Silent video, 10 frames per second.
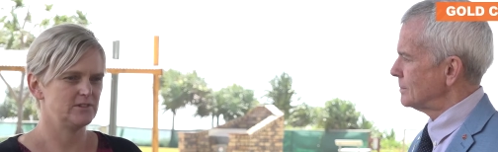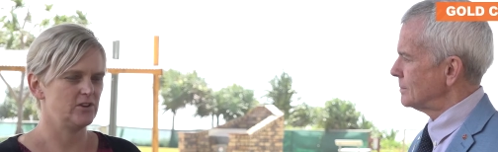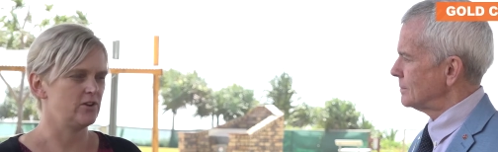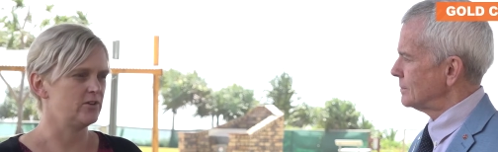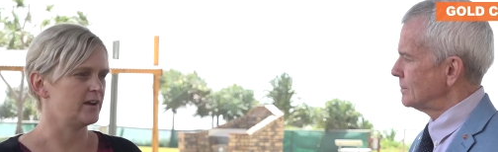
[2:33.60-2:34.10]

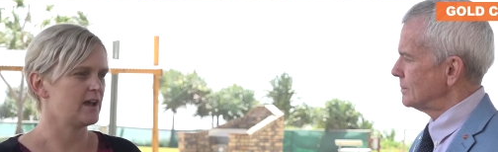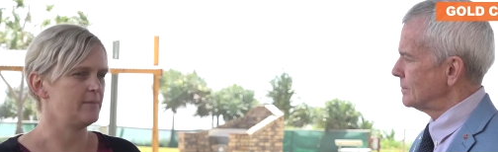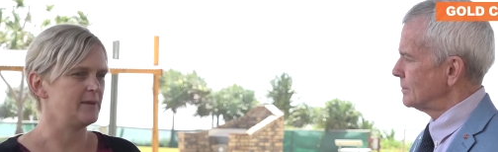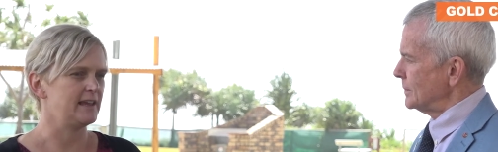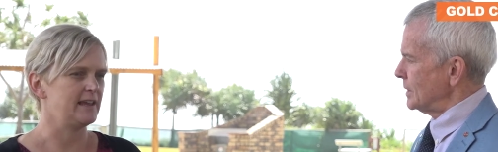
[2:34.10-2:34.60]
Speaker 1: you know, are
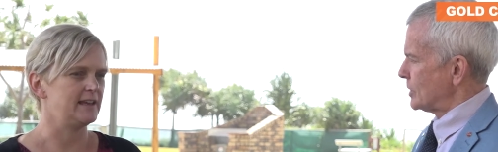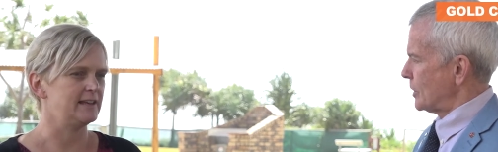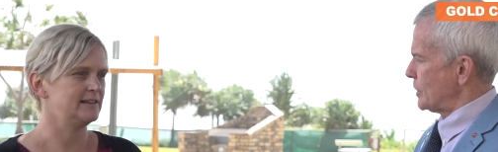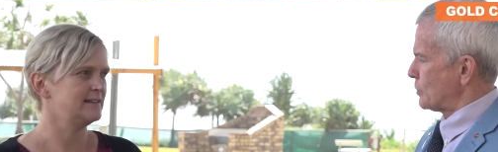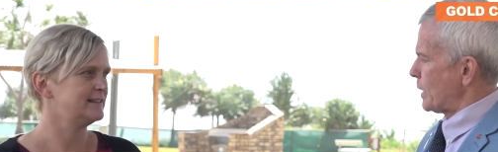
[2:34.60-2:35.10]
coming in.
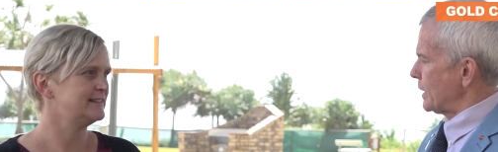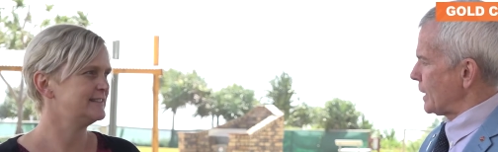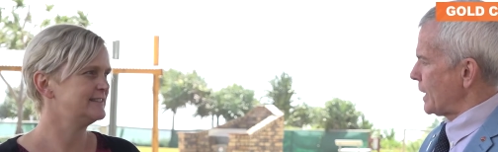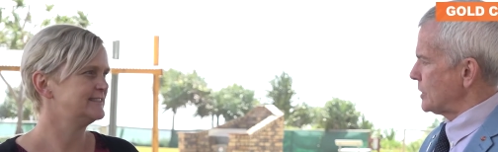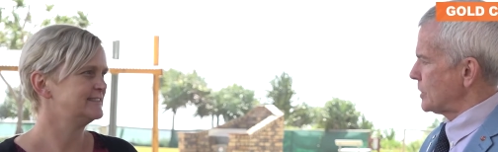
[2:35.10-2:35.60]
So there's
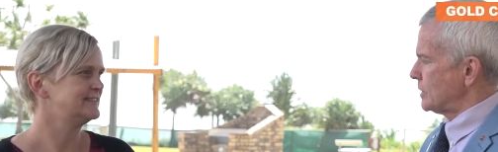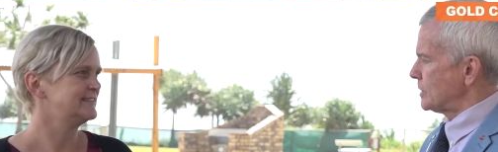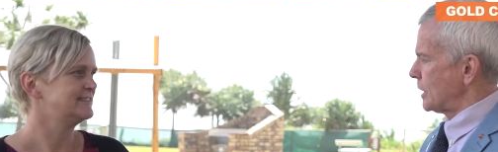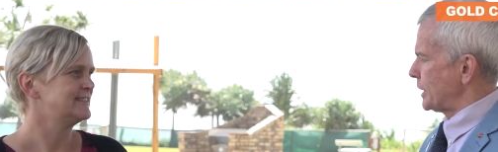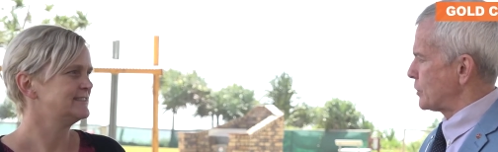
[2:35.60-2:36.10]

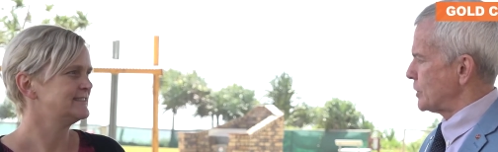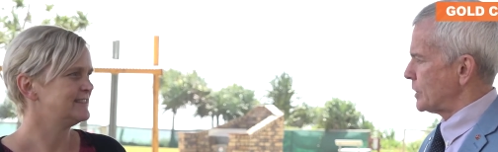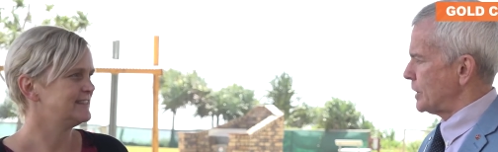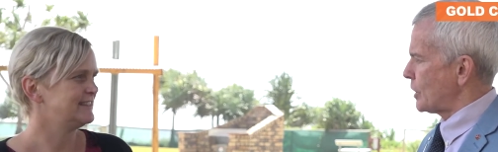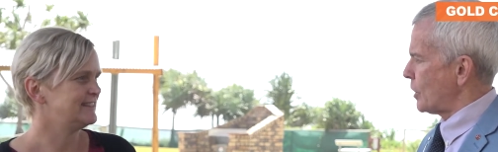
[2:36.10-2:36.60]
Speaker 2: regulations,
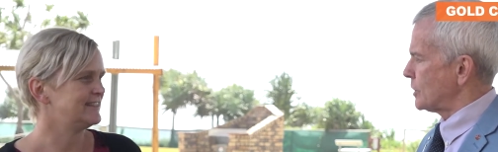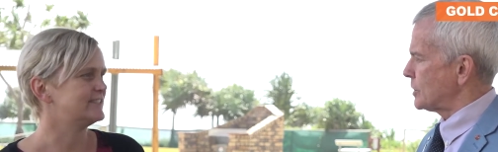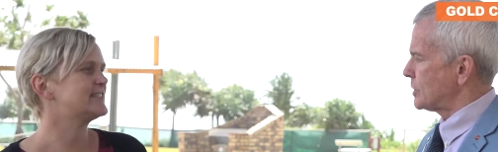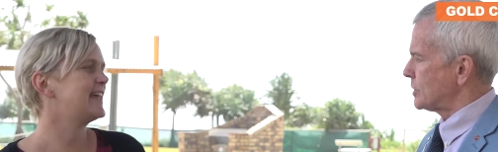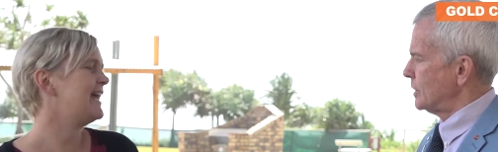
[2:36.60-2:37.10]
electricity
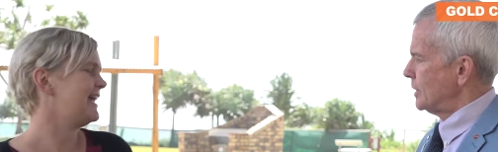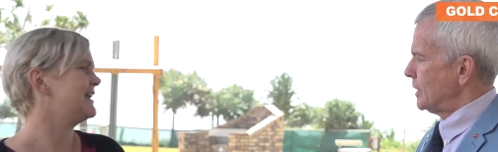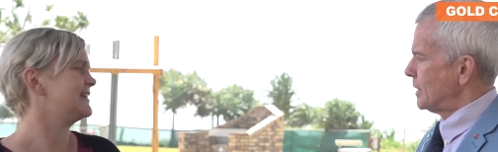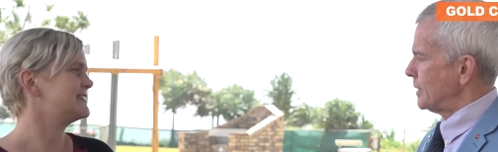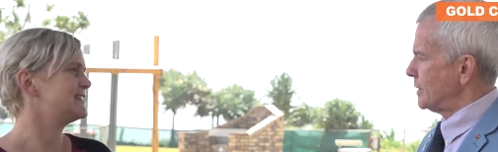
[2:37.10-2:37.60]
costs.
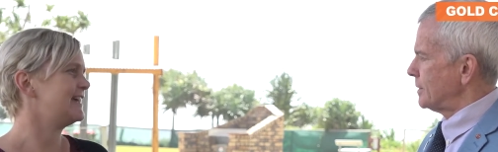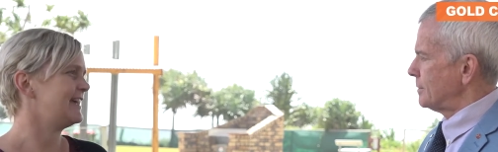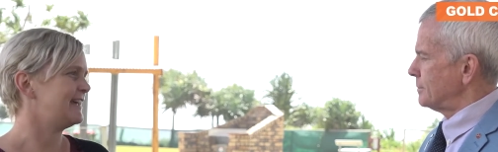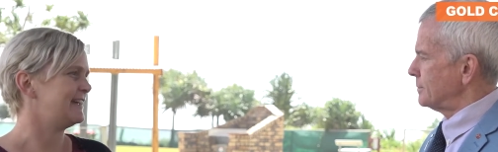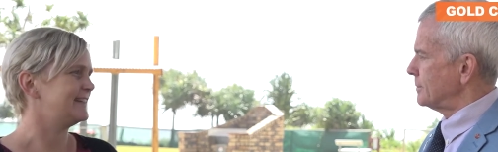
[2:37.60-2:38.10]
Speaker 1: Yes, yes,
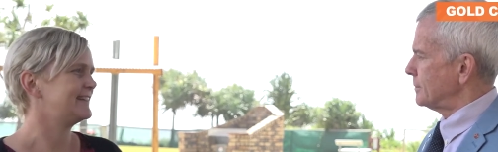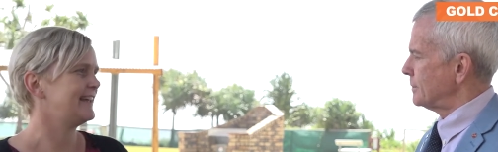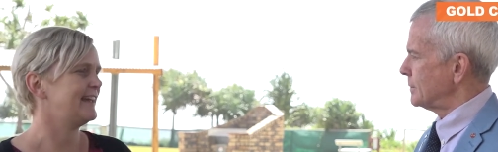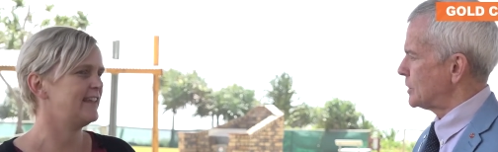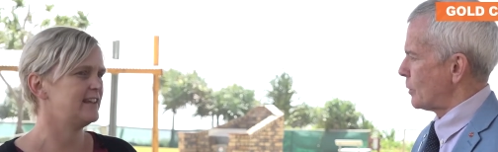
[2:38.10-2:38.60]

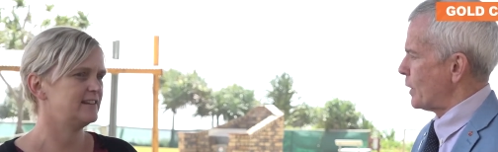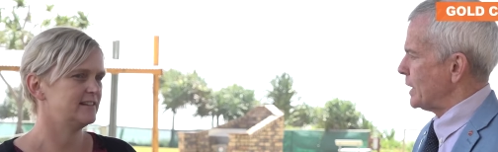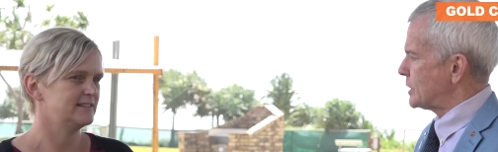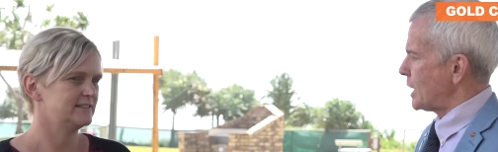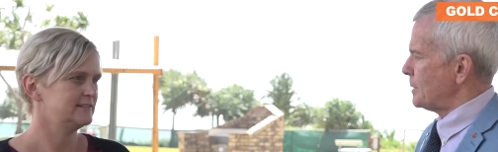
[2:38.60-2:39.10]
yes. Yeah, and it's that,
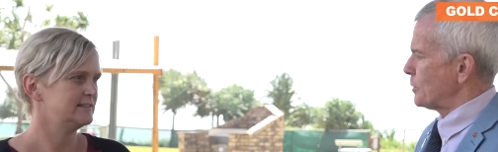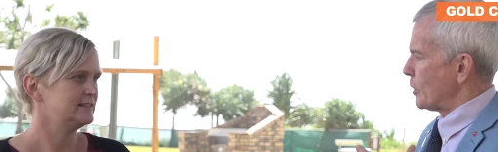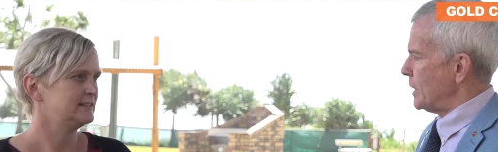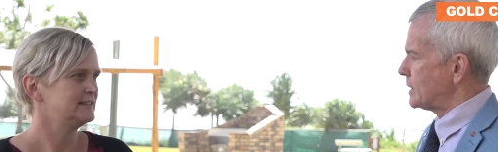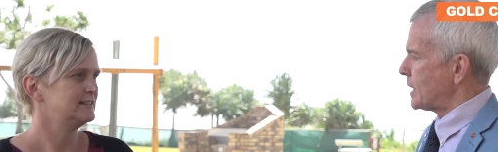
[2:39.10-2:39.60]
red
Speaker 2: tape,
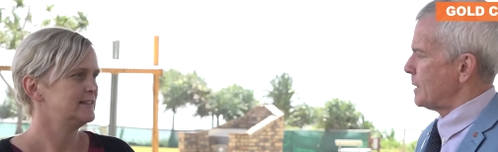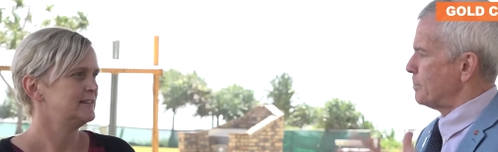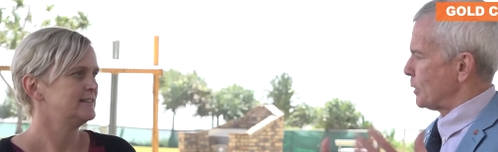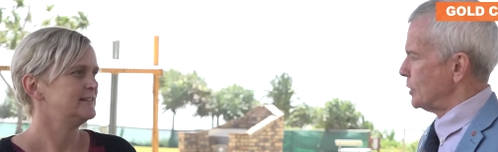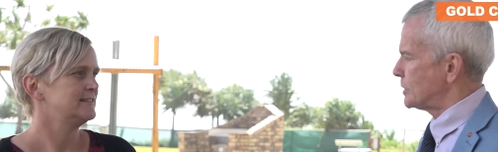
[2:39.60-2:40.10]
green
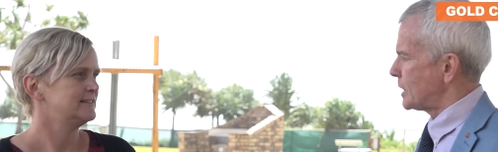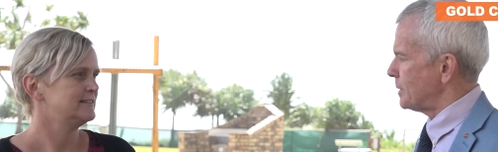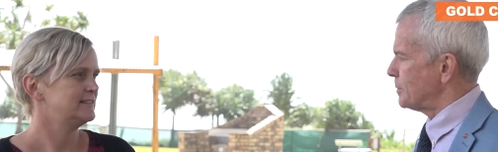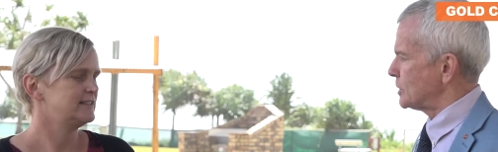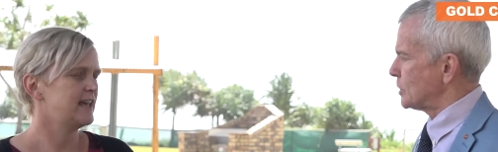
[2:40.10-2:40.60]
tape, blue
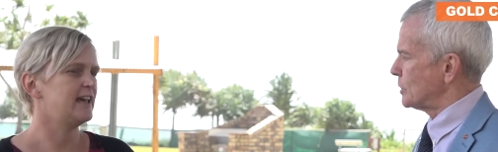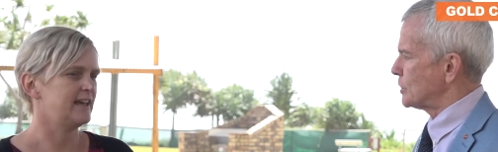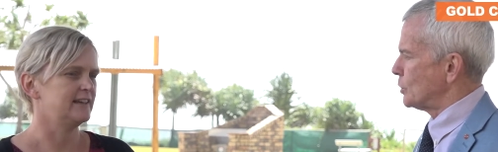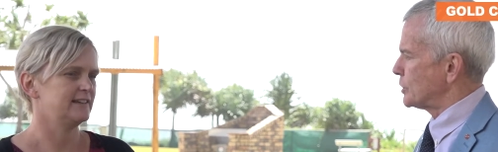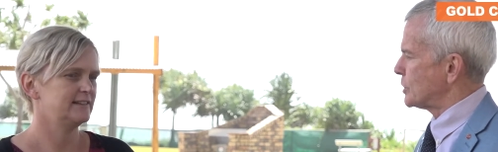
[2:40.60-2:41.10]
tape. It's,
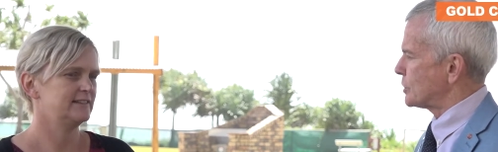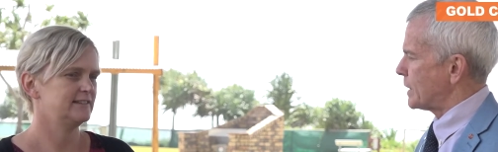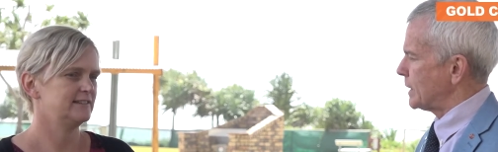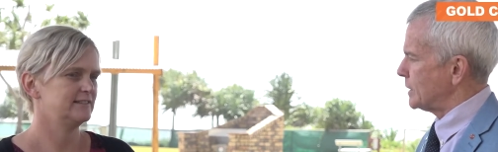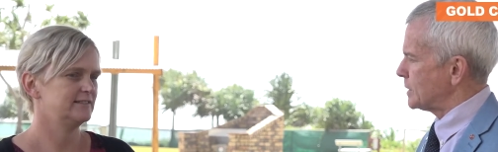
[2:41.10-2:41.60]
yeah. it's all just
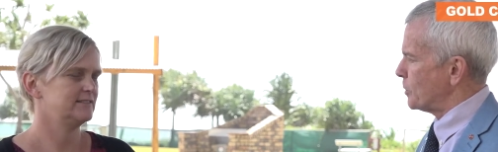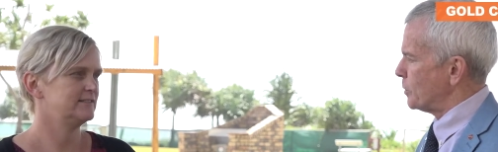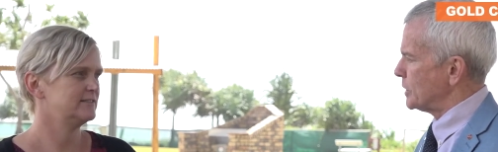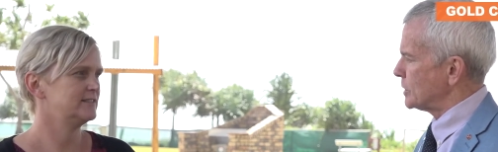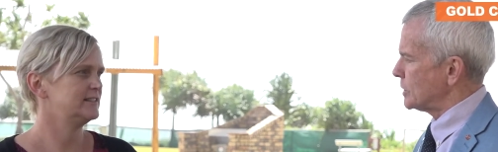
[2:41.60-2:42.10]
strangling
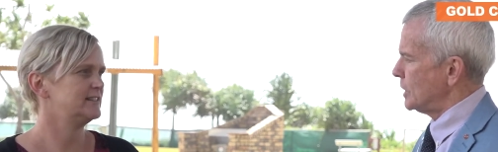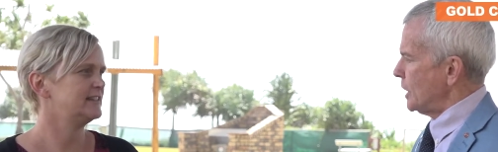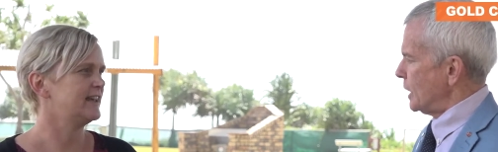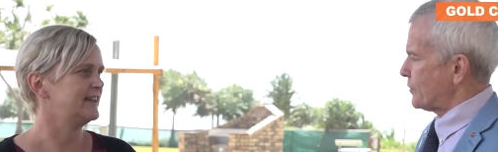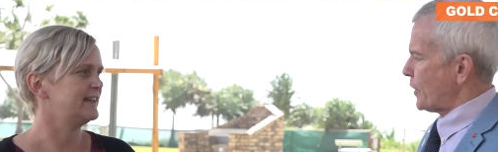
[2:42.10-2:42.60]
small business.
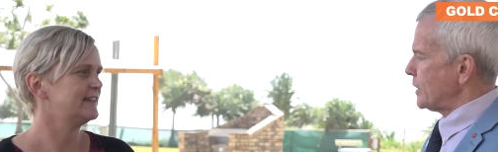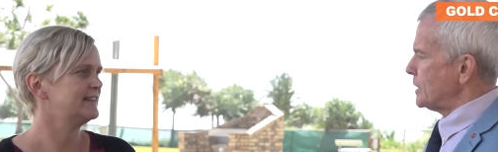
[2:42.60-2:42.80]
Yeah. It's very